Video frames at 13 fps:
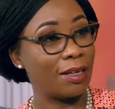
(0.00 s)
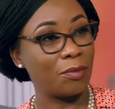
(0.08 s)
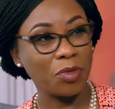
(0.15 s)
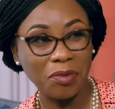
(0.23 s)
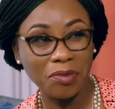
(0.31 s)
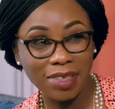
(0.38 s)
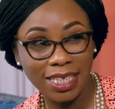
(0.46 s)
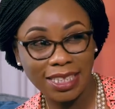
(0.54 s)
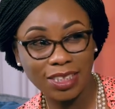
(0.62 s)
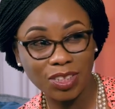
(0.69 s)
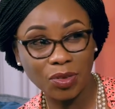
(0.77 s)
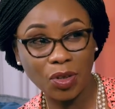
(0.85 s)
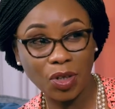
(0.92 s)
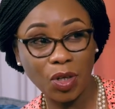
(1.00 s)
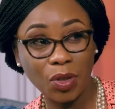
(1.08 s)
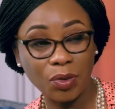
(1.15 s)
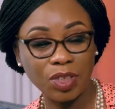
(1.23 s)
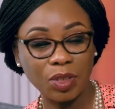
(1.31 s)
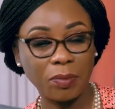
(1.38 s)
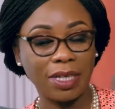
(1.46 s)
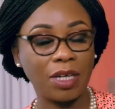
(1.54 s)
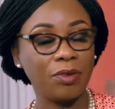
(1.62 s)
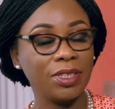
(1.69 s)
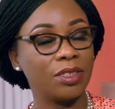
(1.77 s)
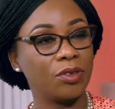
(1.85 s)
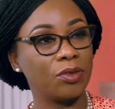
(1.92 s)
I'm not really into clothes, but I
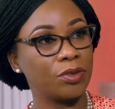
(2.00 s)
always thought...